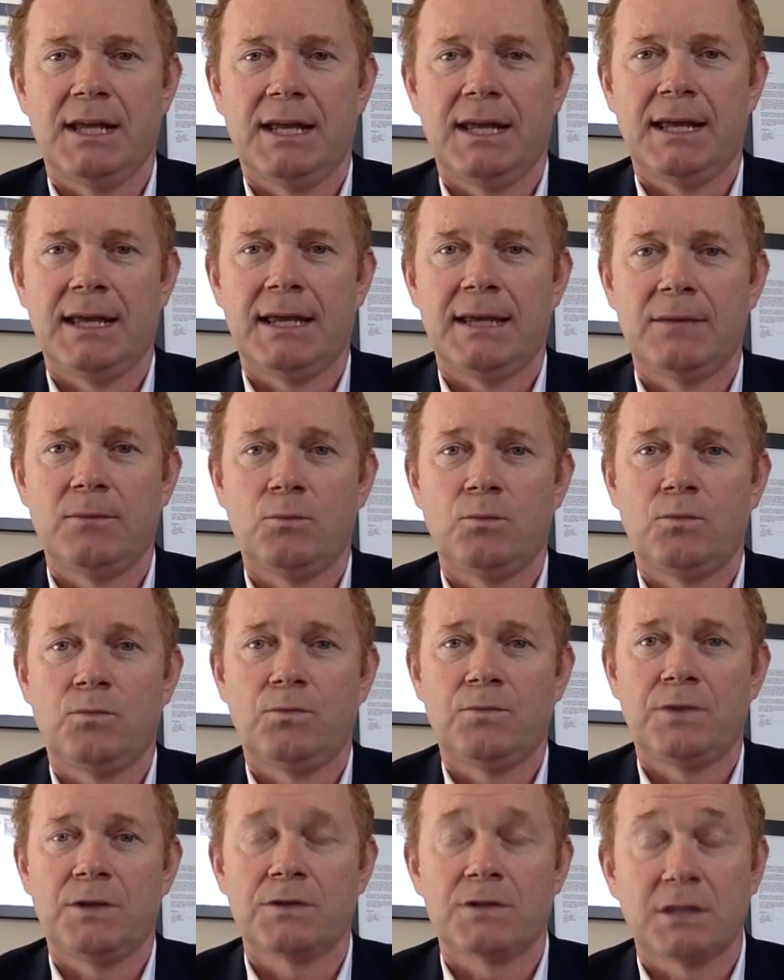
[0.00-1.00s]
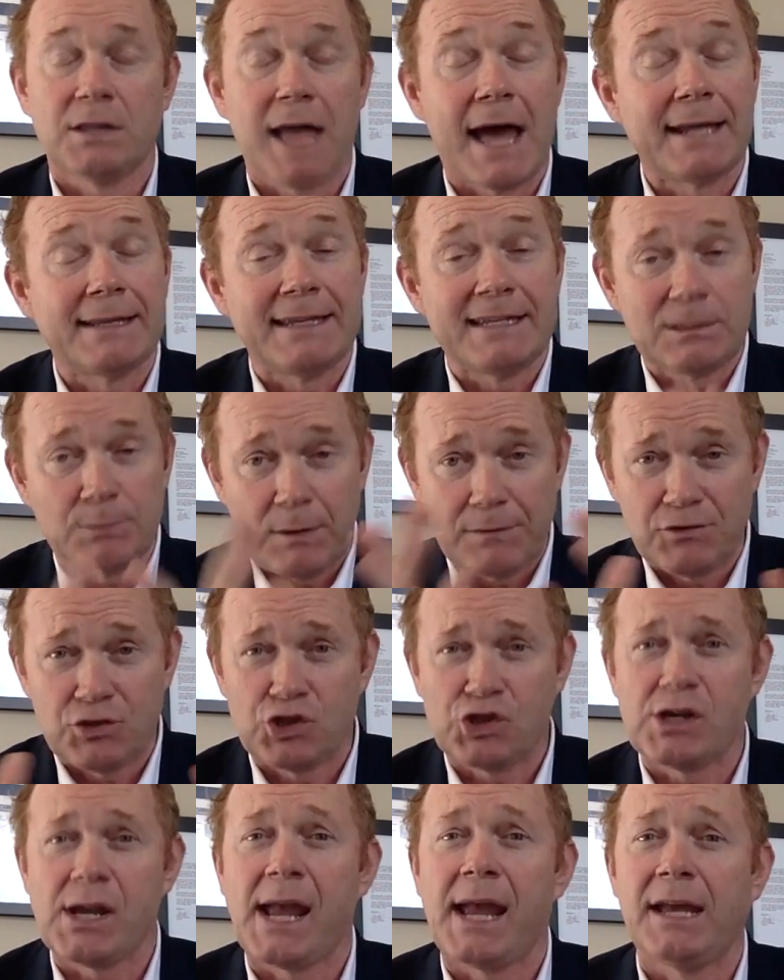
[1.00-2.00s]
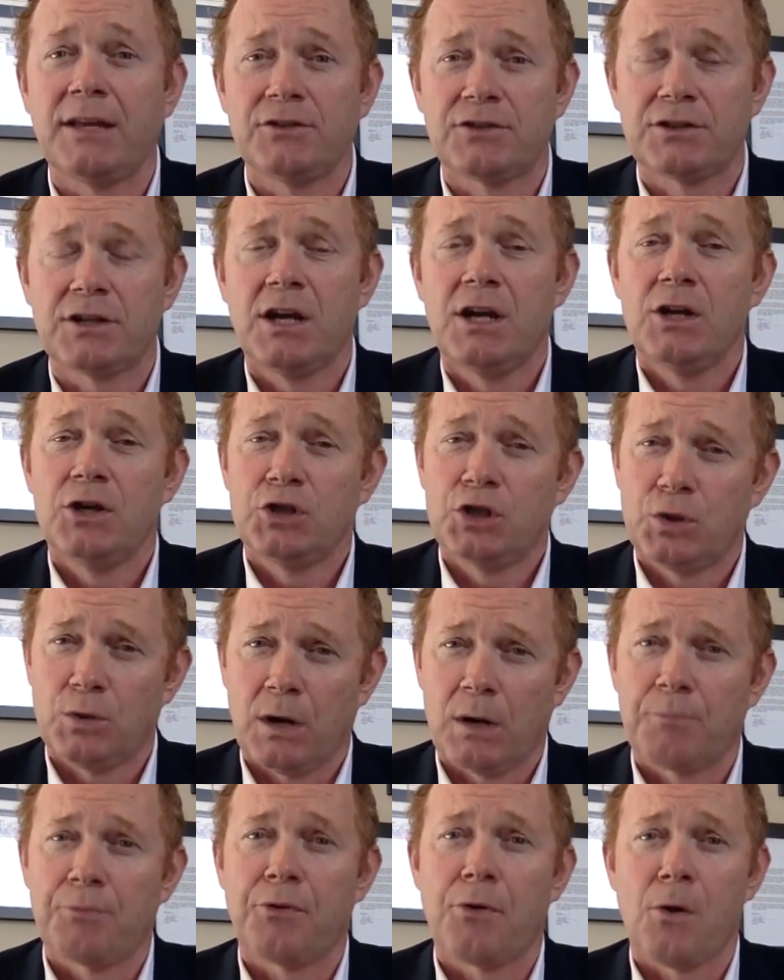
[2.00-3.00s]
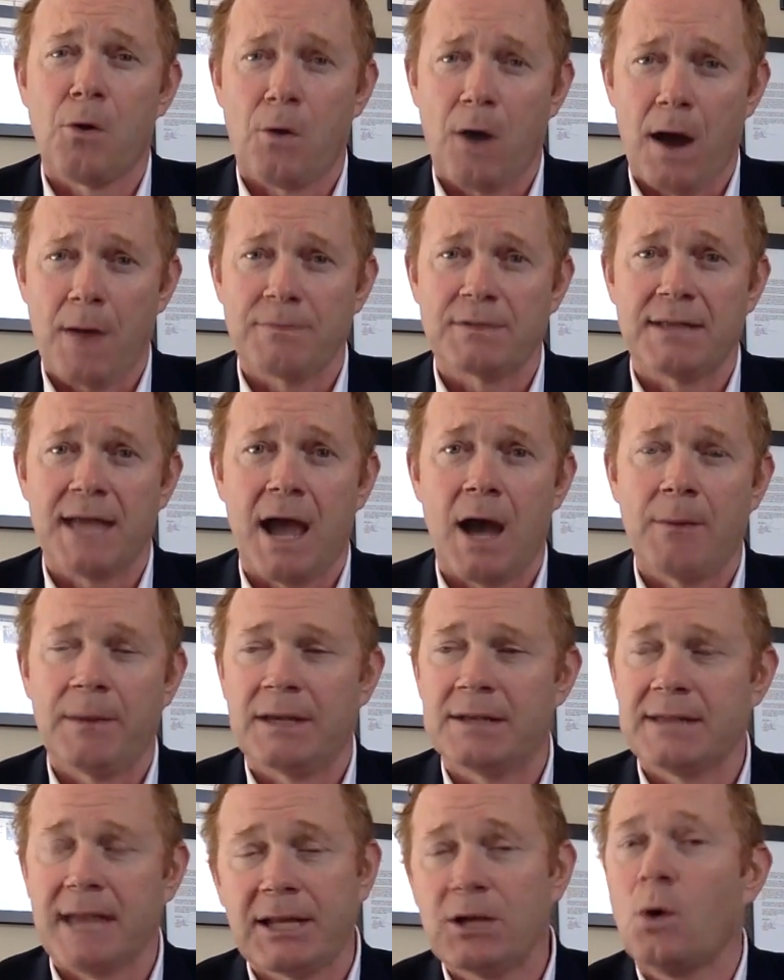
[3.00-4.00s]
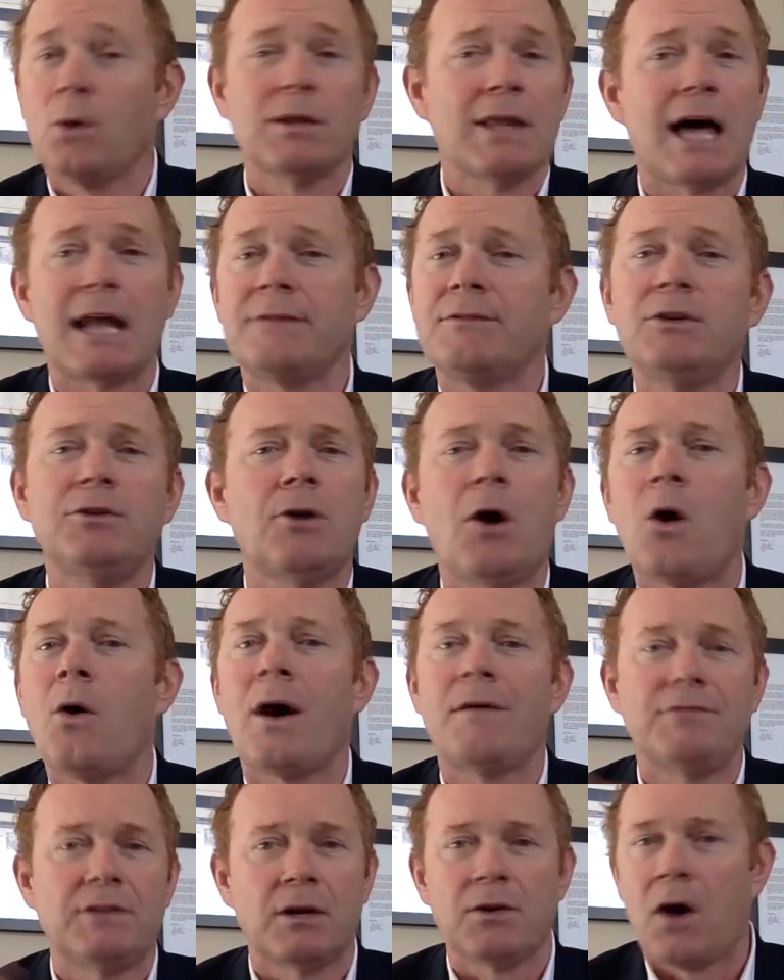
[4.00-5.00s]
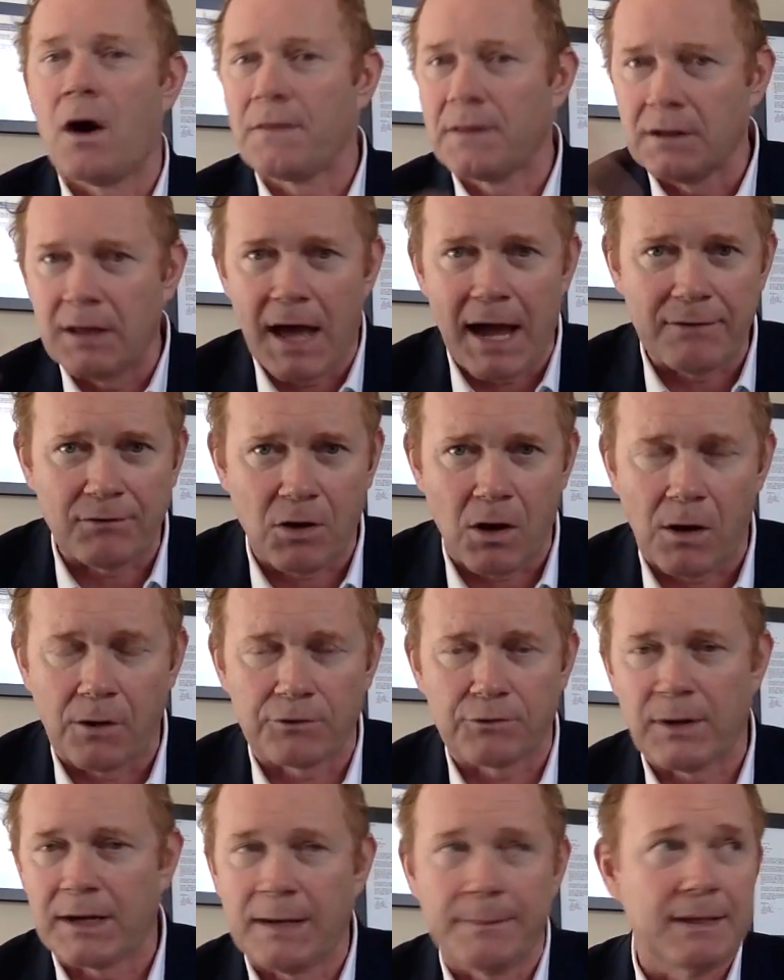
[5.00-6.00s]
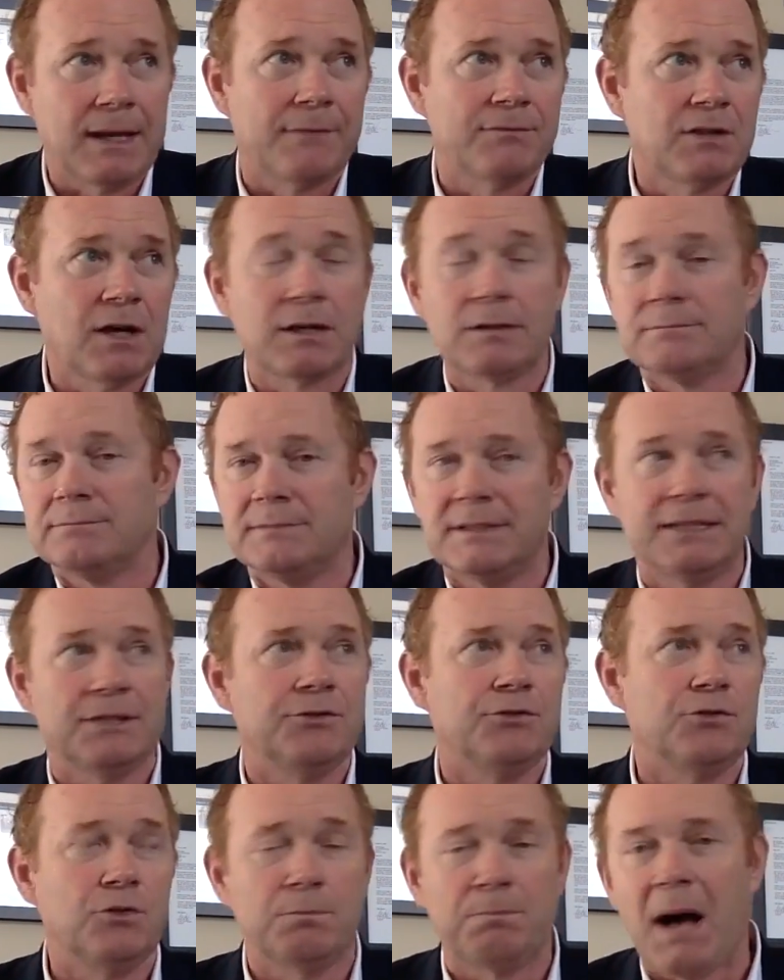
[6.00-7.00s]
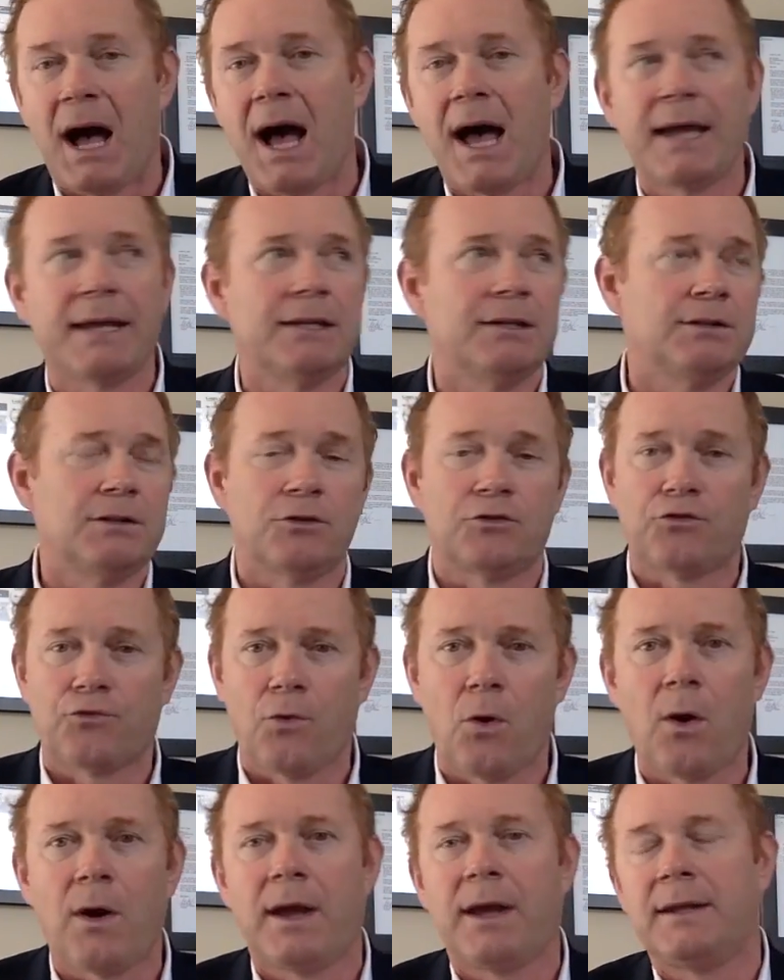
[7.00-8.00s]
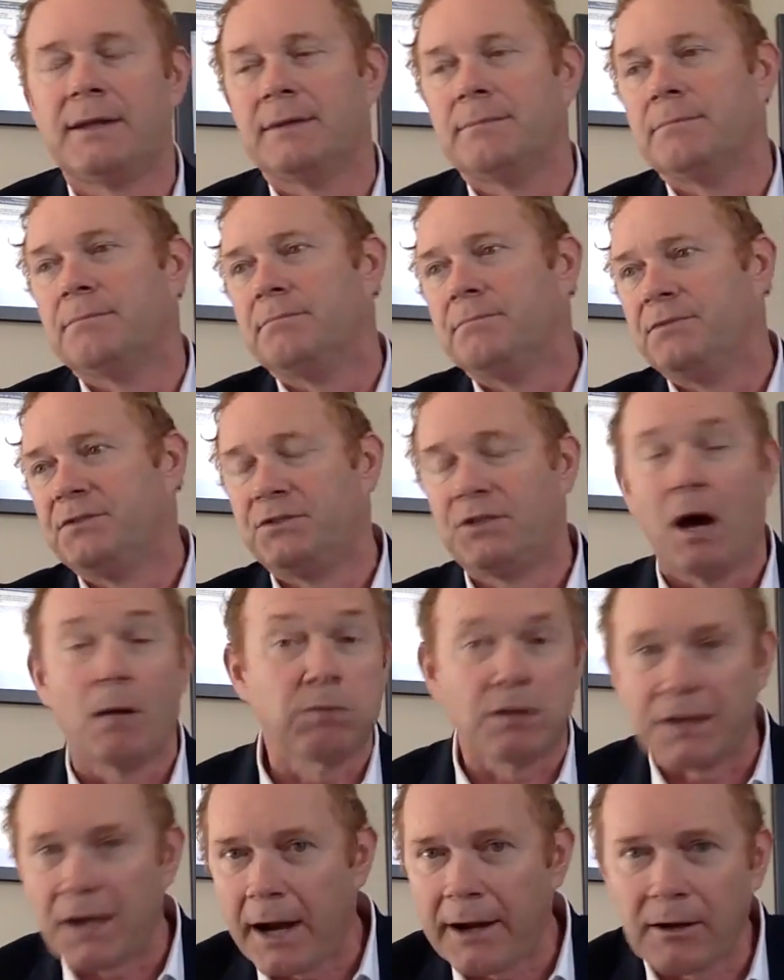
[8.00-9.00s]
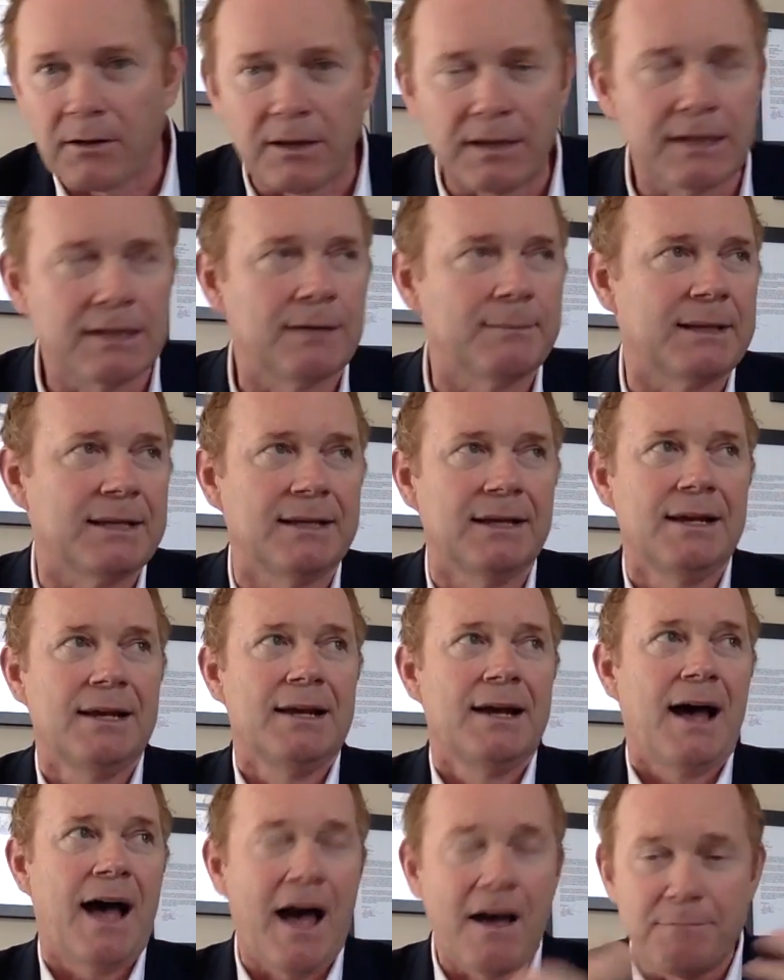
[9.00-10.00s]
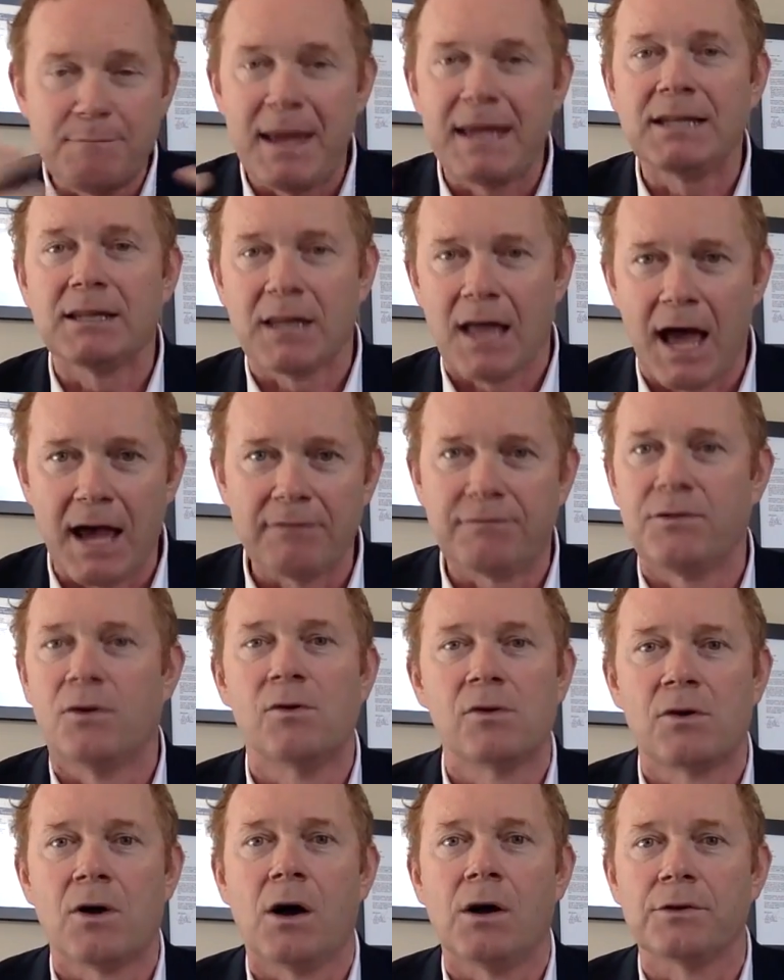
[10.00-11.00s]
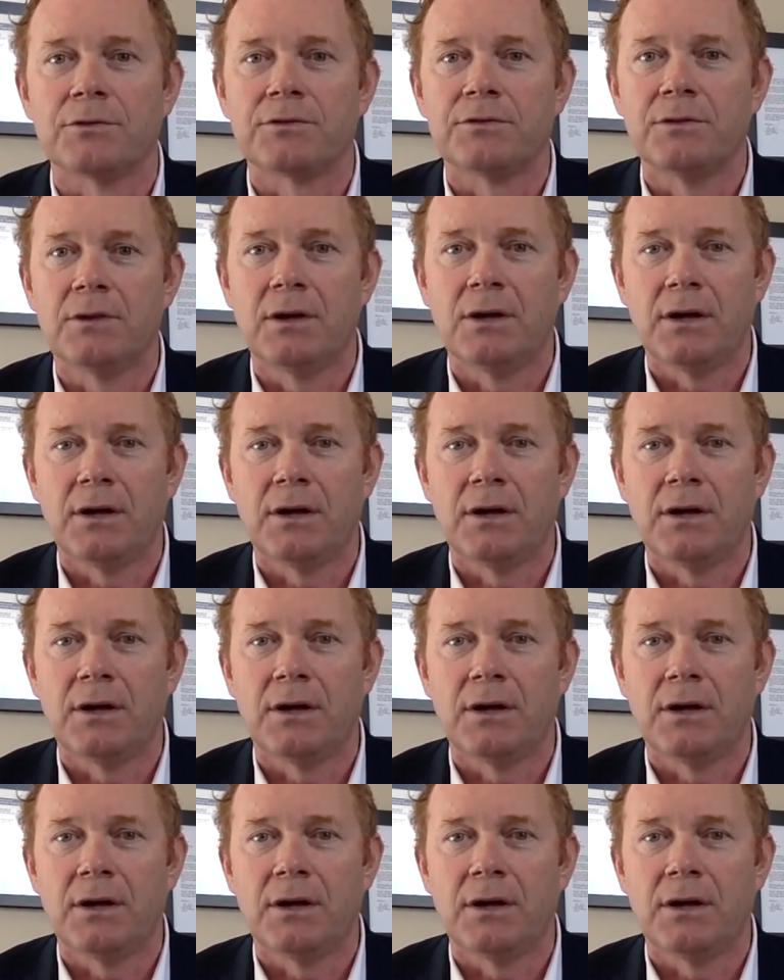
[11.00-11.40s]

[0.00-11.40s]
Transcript: and there's a lot of things we've changed to our programs now, because I know a lot of you know I've done all the live calls, right? I mean, I've done them in Dubai and Detroit and Dublin, Ireland. I mean, I've made live phone calls